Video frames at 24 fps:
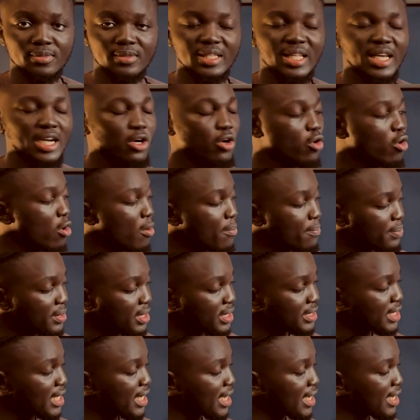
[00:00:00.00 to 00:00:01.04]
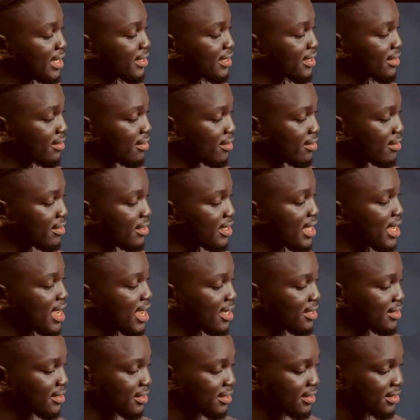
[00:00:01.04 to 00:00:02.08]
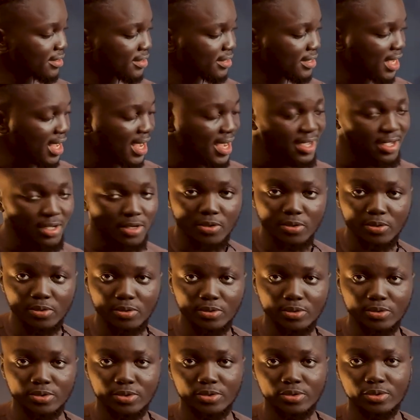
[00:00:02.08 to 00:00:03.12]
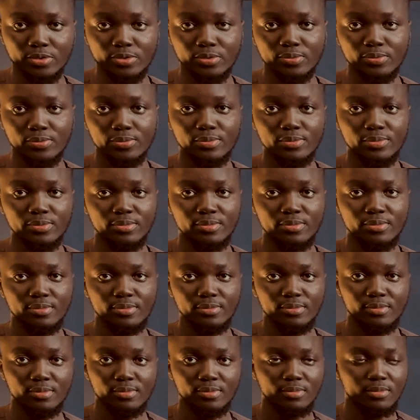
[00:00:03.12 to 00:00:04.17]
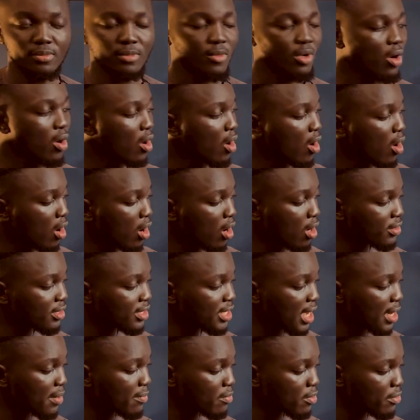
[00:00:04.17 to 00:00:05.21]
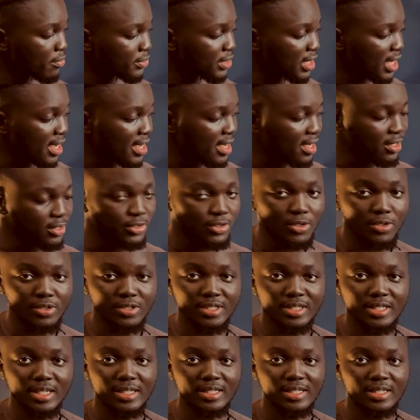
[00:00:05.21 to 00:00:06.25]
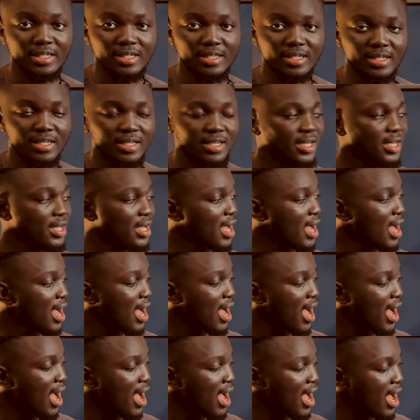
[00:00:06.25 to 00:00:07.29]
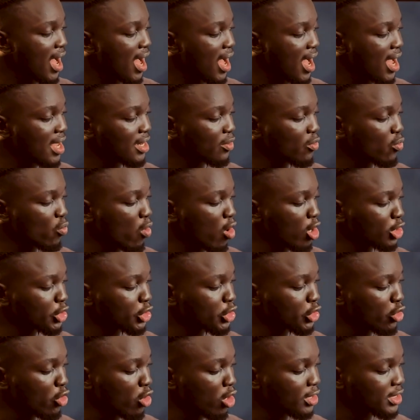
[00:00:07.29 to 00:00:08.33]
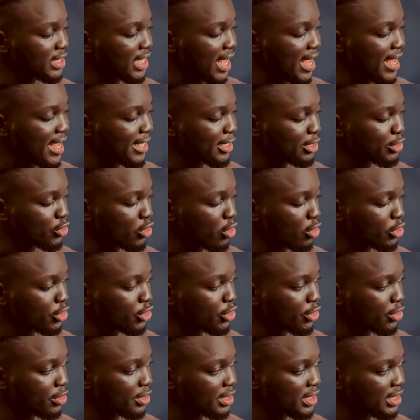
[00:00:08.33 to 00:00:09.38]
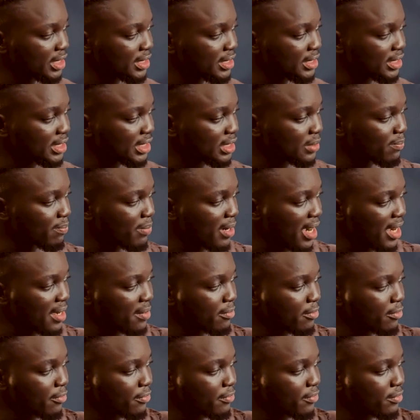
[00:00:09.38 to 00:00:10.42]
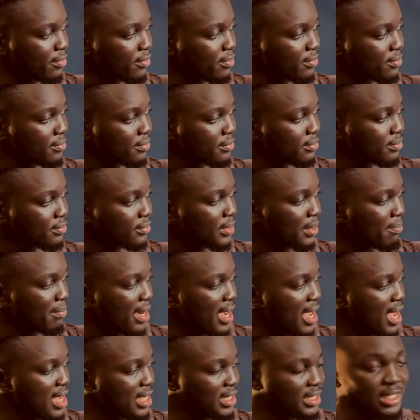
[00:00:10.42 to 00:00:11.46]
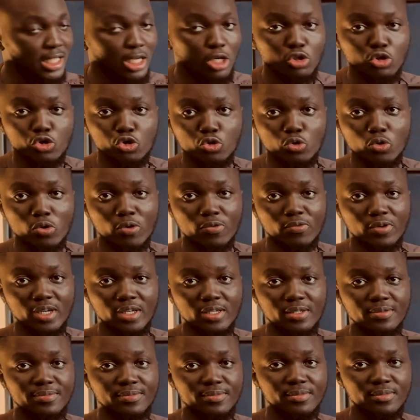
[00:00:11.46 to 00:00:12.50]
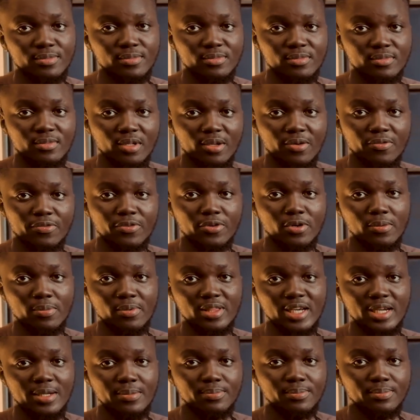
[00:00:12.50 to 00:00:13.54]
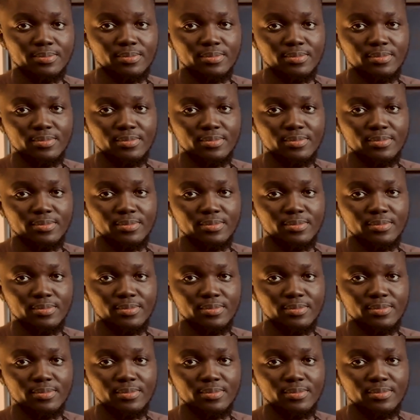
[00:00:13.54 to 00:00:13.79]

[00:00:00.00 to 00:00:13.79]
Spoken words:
They completed their cycles. All their moves are exhausted. And what shows that exhaustion is this buy move. Buyers now took over from them.